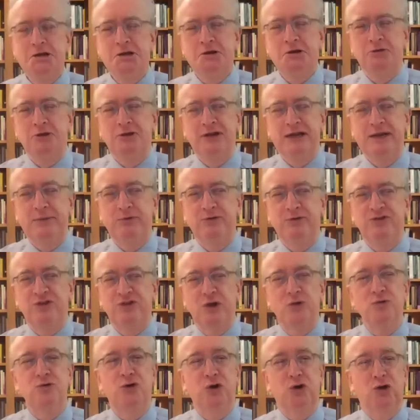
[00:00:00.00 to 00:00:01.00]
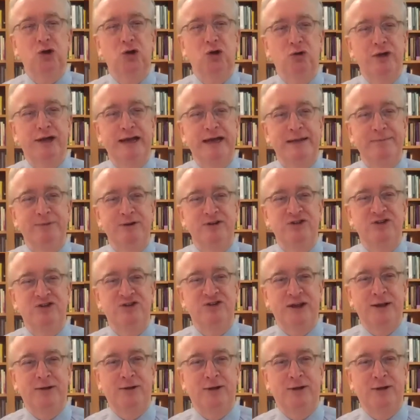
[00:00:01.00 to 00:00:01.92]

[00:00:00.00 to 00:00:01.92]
that he was so good looking but still